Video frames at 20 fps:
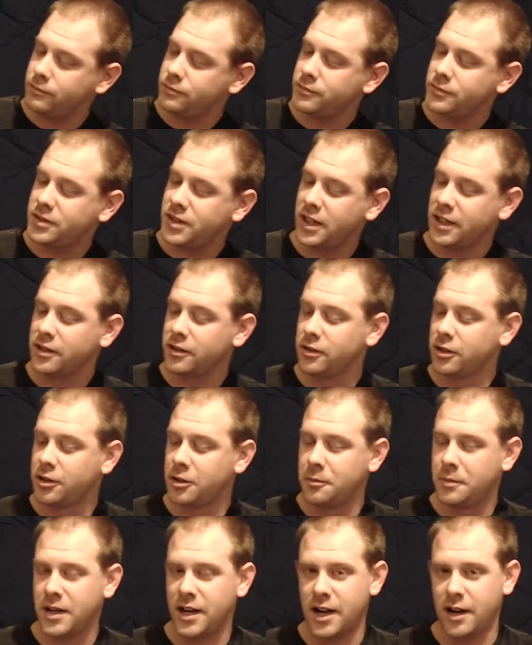take a
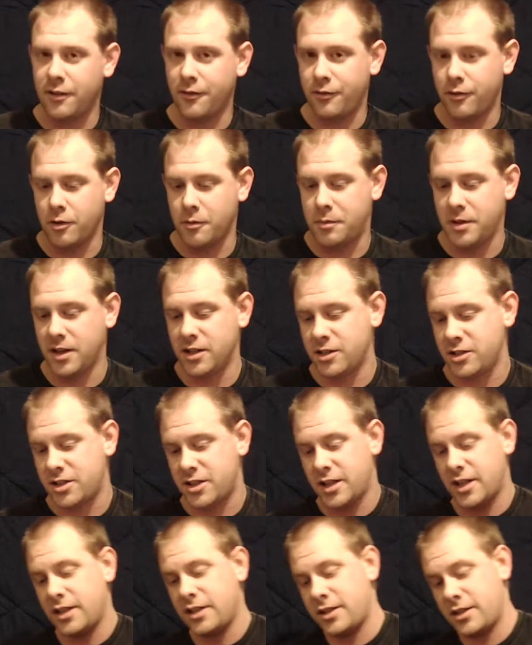little bit out for a pinch
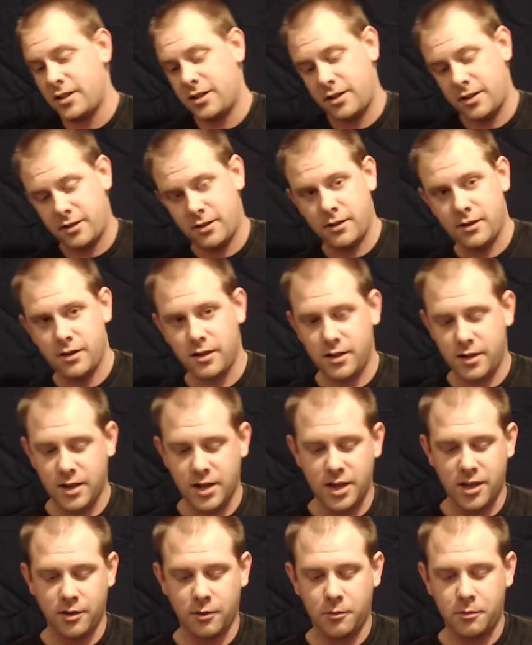test,
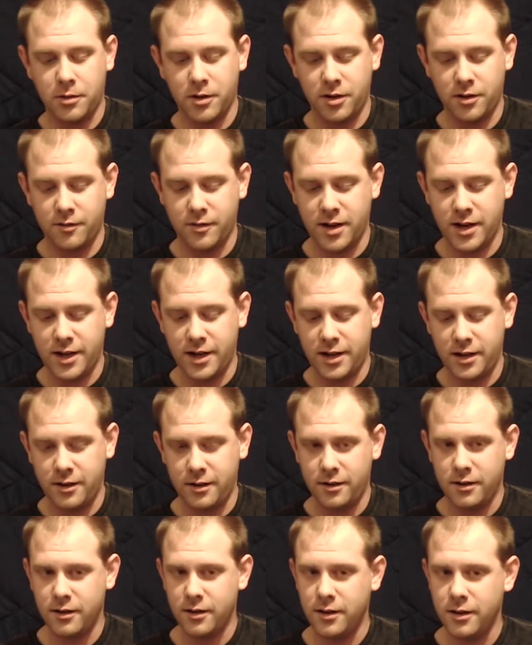and then we'll put it right
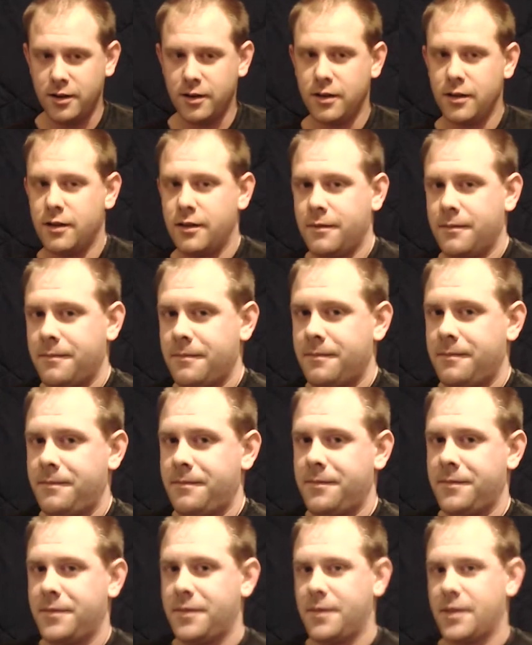here.
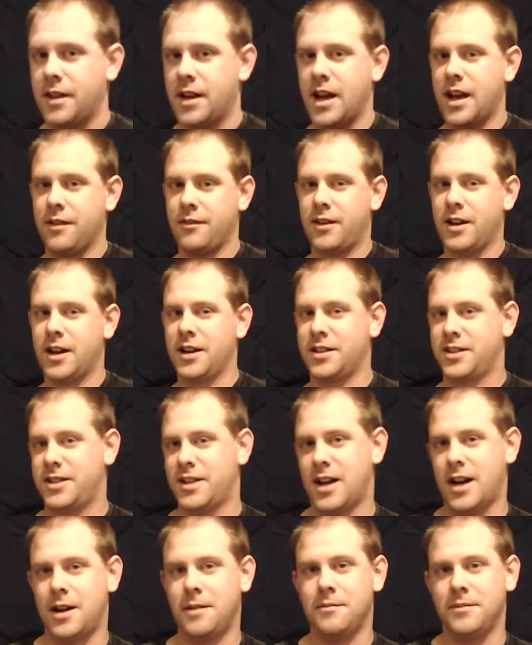I have got to
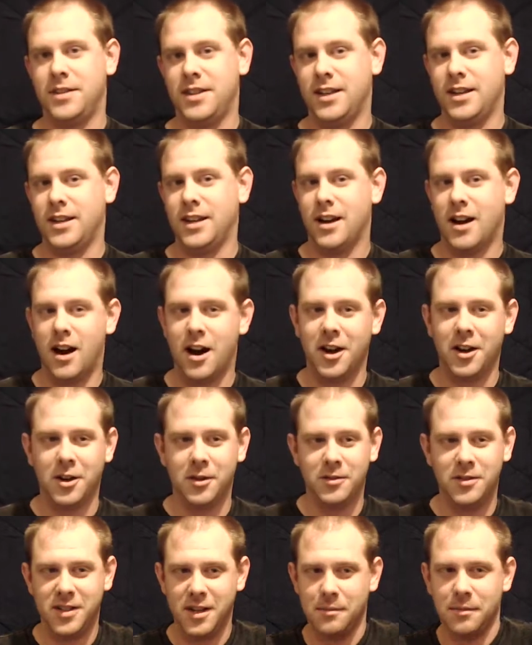stop the
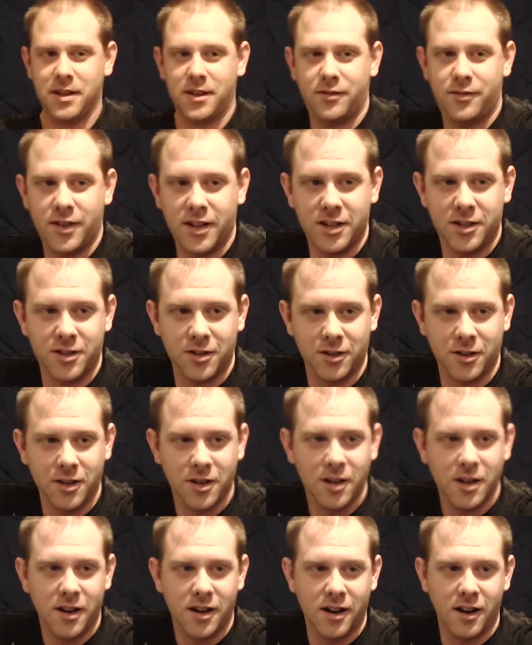auto-dimming feature
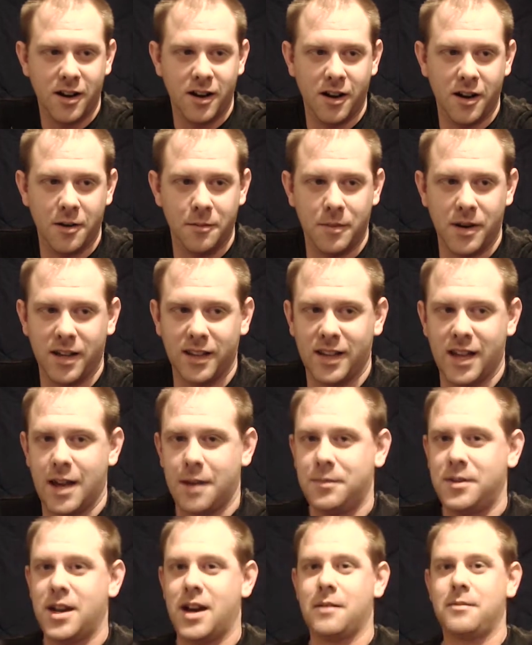on my
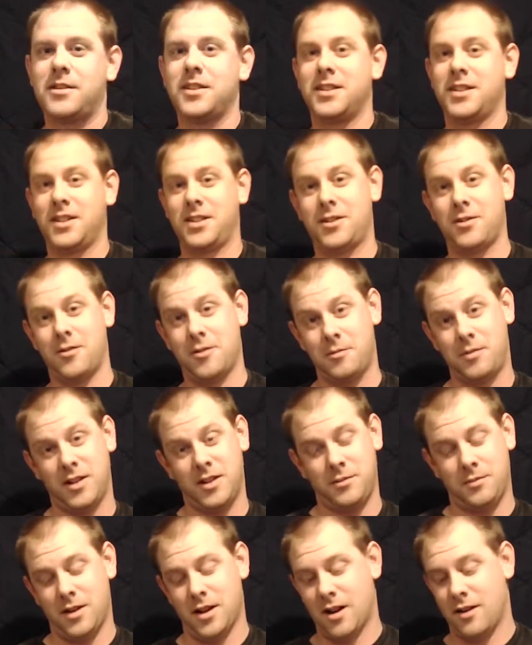laptop because it's starting to
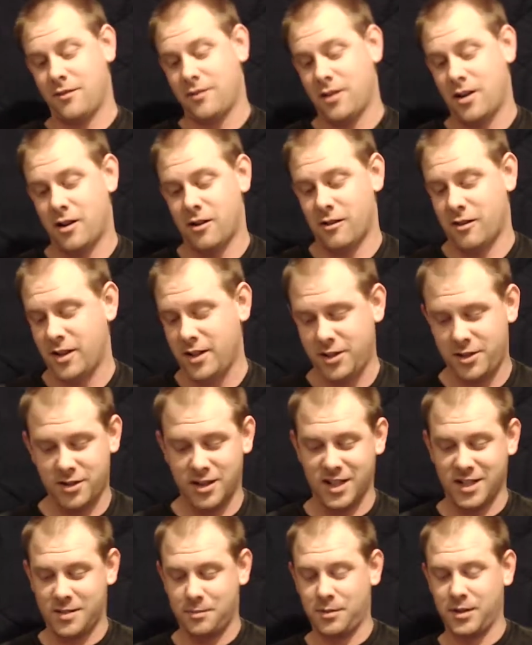piss me off. Alright, so
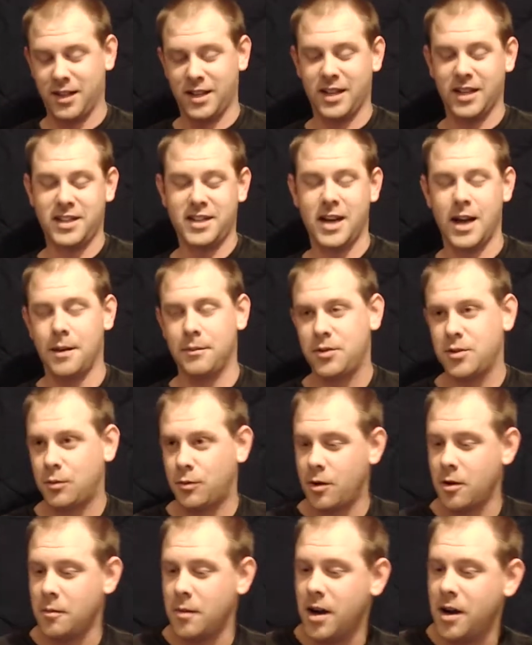that's plenty of time to
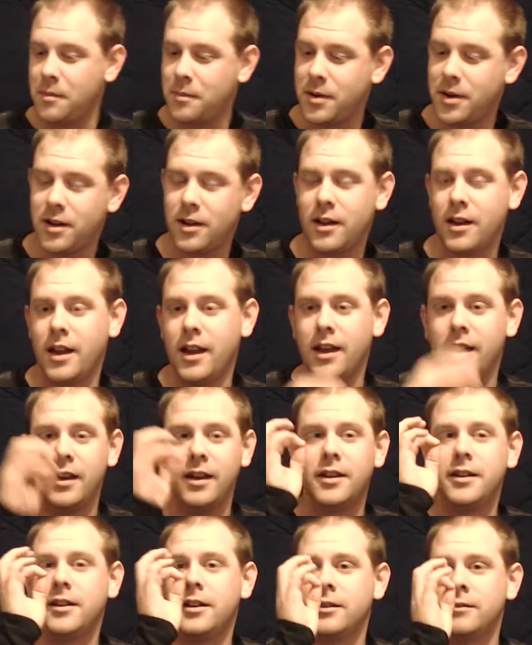warm up,
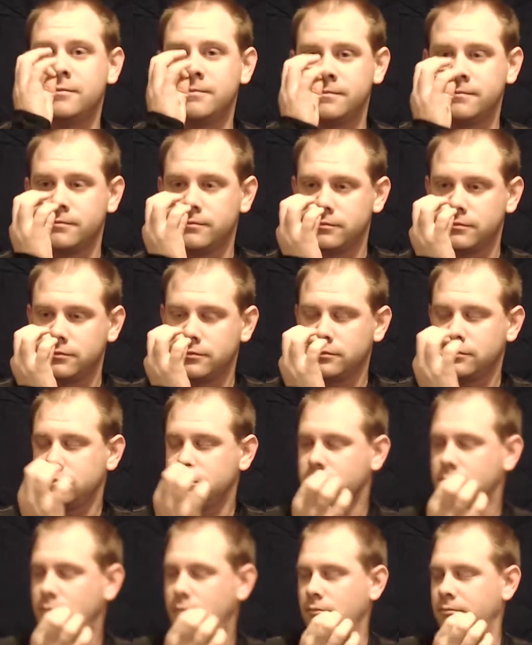and
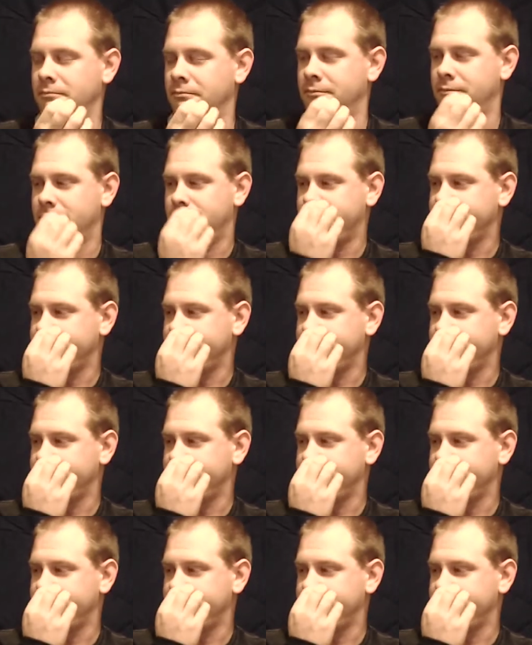I